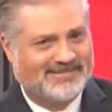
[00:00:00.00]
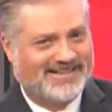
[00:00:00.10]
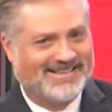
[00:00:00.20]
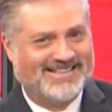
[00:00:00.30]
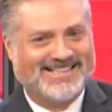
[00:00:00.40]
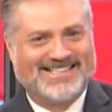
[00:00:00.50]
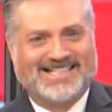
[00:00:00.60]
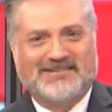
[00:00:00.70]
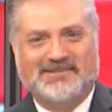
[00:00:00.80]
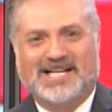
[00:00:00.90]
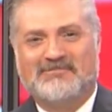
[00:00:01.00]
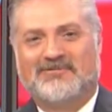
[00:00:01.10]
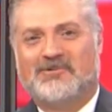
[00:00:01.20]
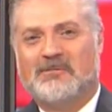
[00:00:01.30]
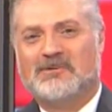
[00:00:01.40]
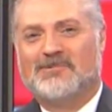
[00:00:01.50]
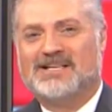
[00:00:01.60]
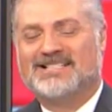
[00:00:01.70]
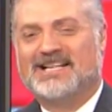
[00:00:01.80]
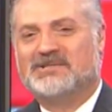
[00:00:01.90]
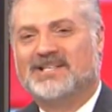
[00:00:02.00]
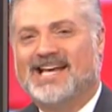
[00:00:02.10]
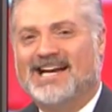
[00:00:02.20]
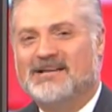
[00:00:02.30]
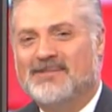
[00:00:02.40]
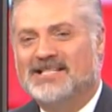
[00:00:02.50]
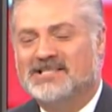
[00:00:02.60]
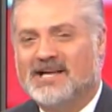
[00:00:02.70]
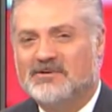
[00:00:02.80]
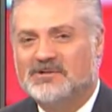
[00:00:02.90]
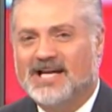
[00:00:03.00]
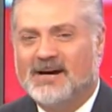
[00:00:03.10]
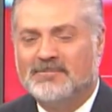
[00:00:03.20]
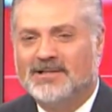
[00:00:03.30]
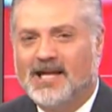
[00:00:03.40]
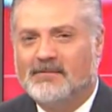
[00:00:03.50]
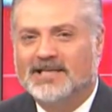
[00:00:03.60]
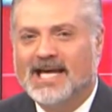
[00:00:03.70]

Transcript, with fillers: yeah, coming up, a former presidential candidate makes another stop in Lubbock.